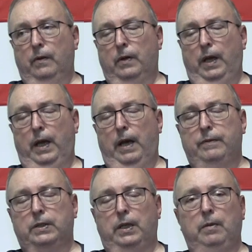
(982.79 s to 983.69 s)
Okay, I've
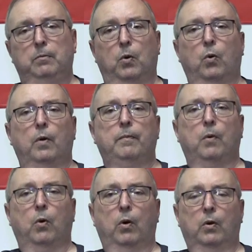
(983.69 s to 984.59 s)
seen more and
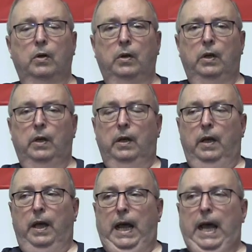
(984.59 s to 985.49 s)
more
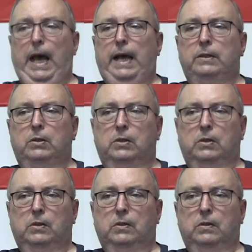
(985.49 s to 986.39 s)
ads